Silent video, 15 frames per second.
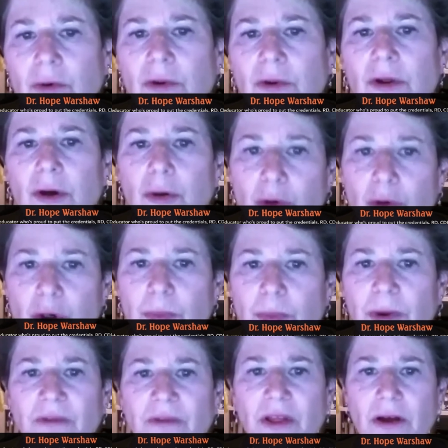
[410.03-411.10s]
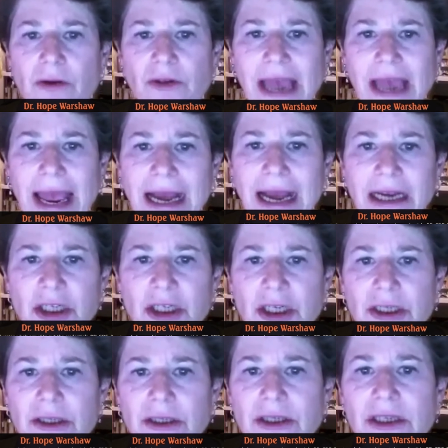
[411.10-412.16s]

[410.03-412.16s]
group of those actions